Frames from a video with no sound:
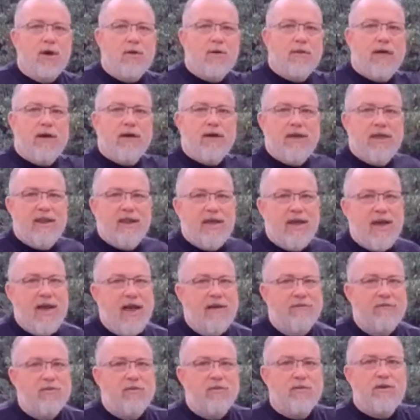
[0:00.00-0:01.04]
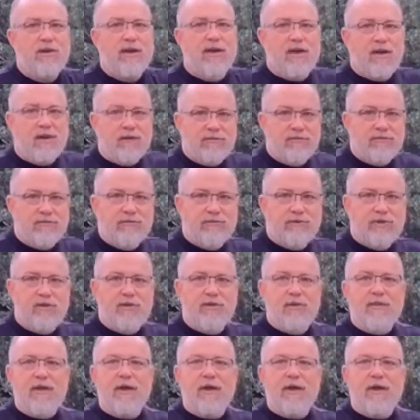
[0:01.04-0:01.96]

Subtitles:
without getting everyone else too.